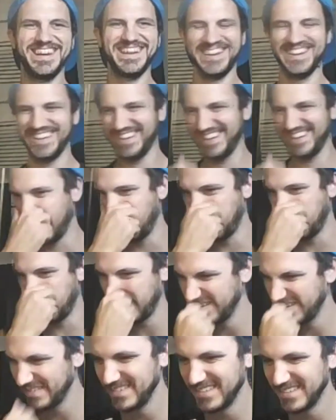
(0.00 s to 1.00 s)
a better video than
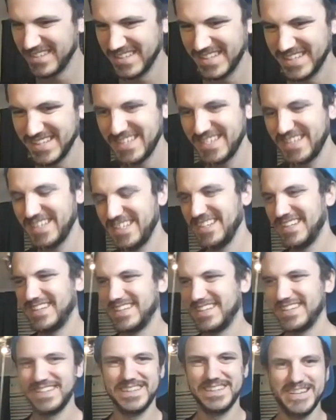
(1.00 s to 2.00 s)
that. Or
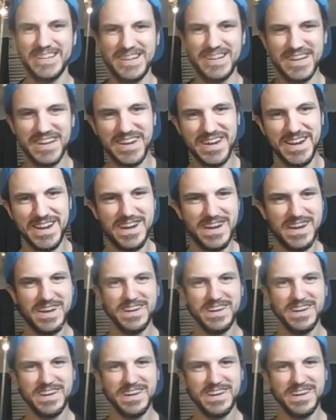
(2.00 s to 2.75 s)
I'll learn something about